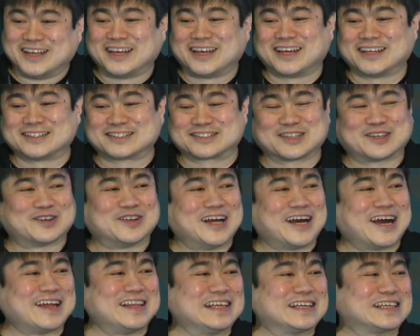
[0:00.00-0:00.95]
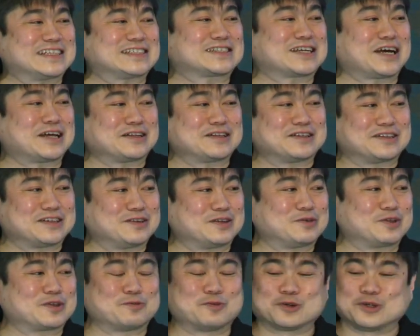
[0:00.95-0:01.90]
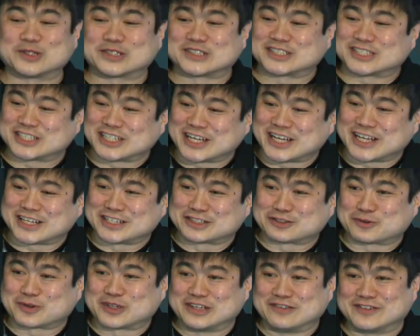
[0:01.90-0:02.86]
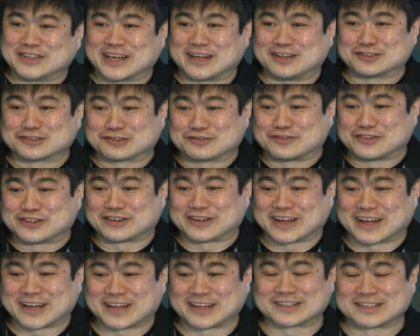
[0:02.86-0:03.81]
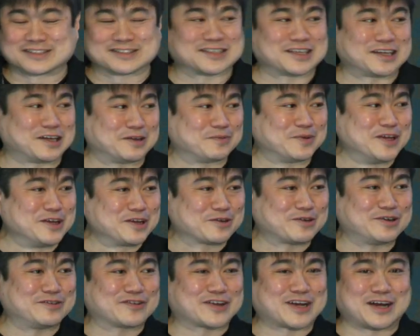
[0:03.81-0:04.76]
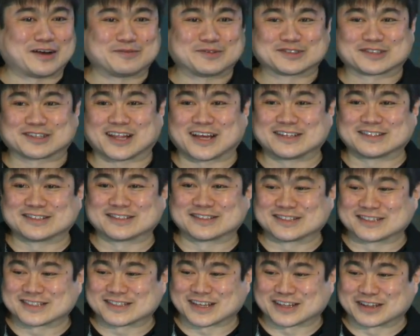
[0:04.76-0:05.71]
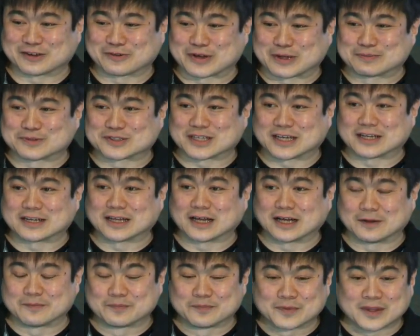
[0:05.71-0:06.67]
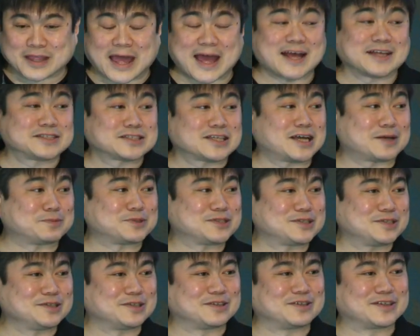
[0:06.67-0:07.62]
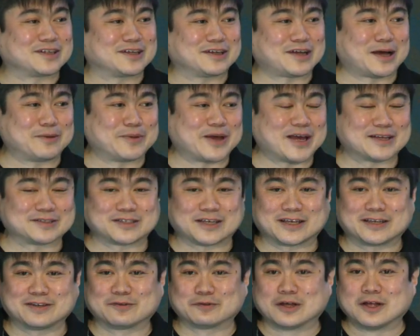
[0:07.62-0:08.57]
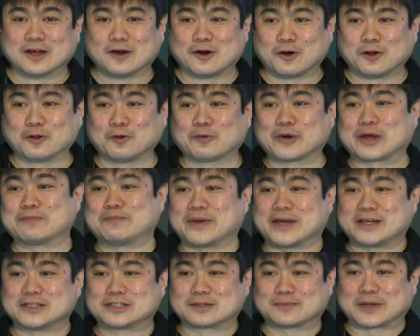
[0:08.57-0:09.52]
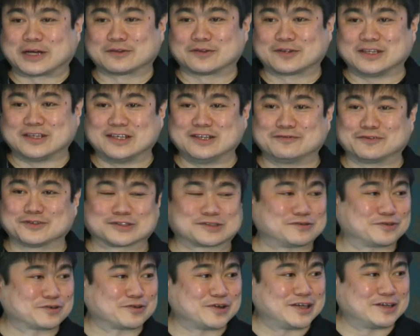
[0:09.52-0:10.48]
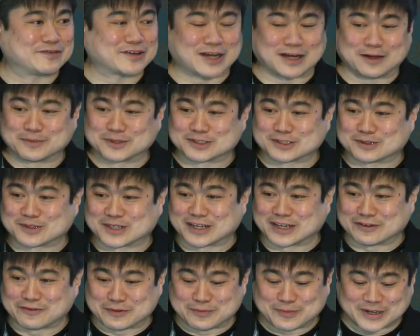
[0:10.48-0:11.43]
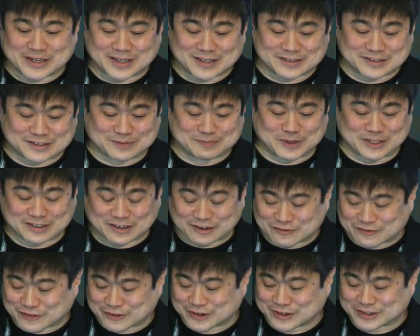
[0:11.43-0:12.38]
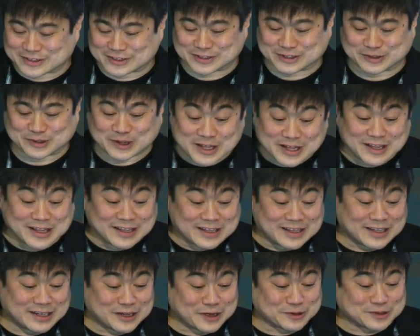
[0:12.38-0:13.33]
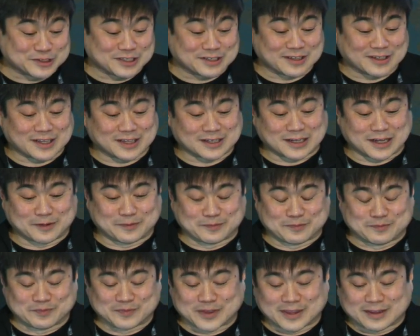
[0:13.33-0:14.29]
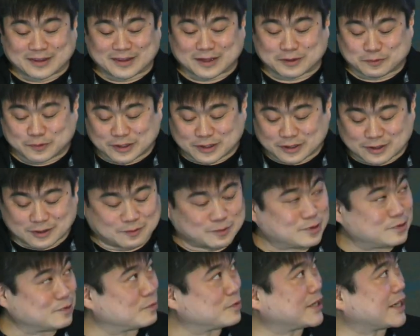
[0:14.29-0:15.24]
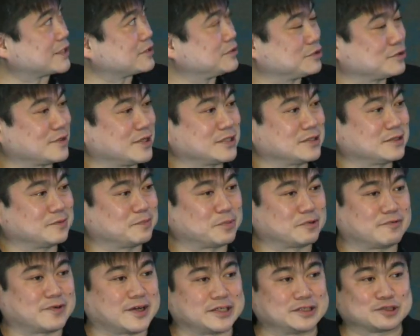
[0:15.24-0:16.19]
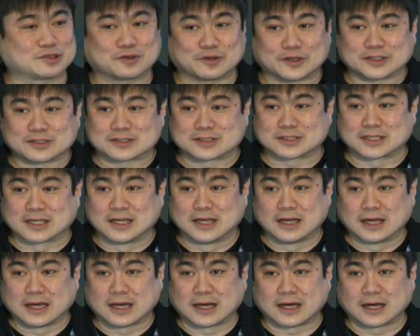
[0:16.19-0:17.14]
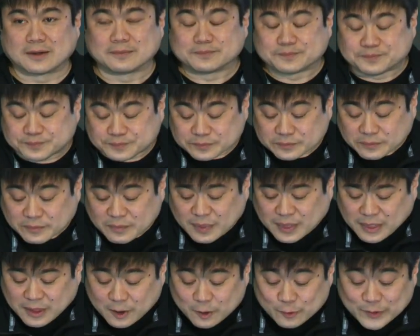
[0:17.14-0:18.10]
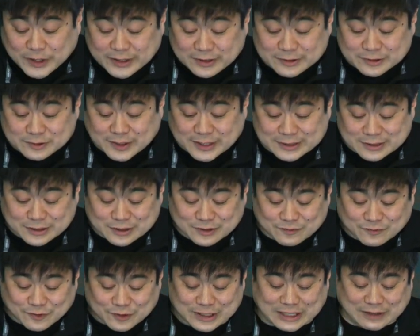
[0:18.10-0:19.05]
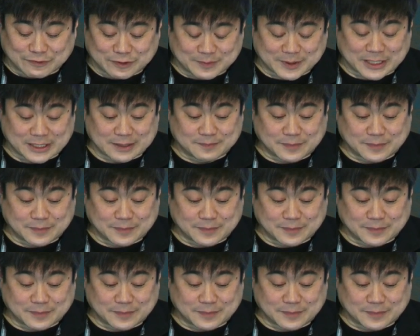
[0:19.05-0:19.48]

And so I think it's gotten, The world has changed where even Elsevier has um, Creative Commons licenses on their website. Um, ASCAP still um, has a whole web page about the evils of Creative Commons, so not everybody has been converted to the notion that, um, that we're, we're, we're, actually trying to provide choice um, rather than trying to convert everybody.